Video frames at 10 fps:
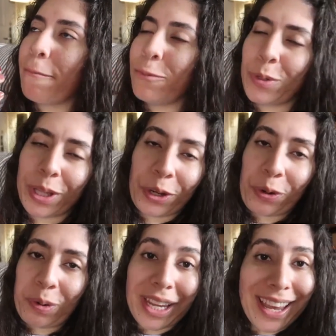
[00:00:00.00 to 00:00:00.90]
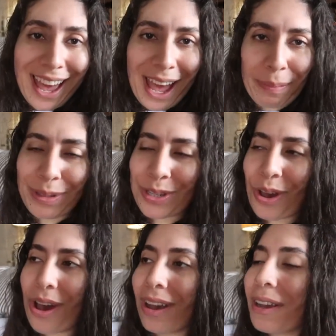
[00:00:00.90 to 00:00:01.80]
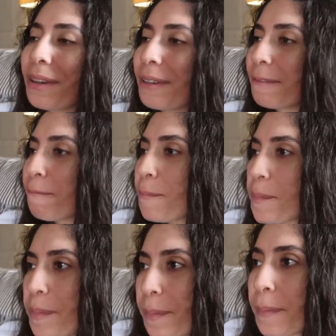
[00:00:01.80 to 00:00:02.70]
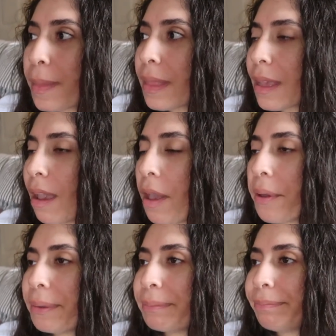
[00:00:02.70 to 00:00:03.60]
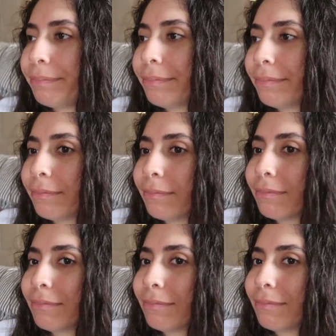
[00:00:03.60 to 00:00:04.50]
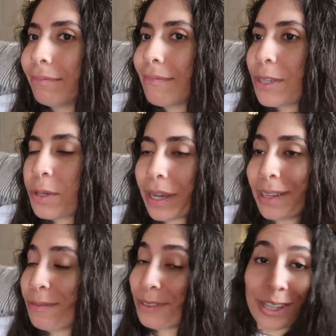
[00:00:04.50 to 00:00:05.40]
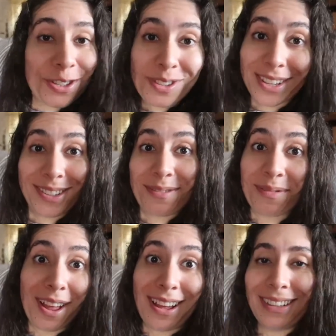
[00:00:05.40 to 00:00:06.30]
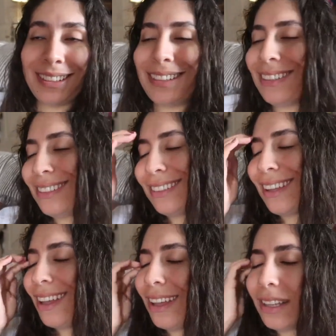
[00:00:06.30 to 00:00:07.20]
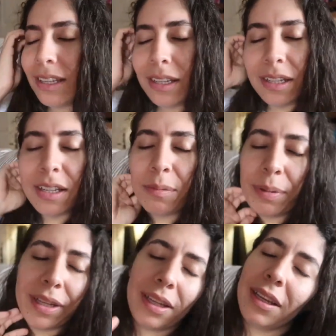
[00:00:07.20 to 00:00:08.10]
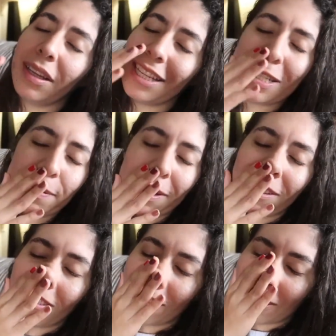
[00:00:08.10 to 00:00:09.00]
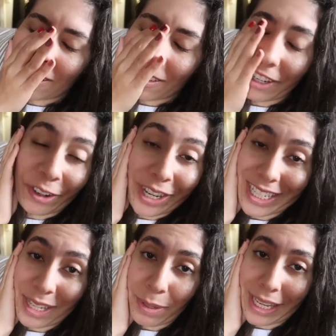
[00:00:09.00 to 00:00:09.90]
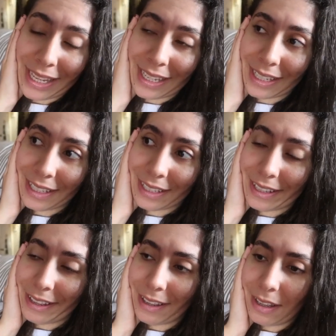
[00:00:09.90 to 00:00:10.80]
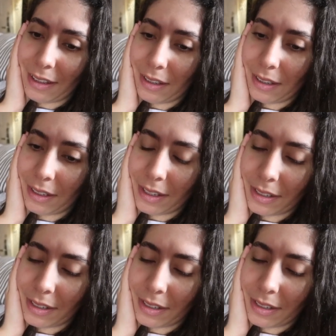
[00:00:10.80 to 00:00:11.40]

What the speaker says: Do like a recap talk so I can finish this vlog, but it's been a crazy week. I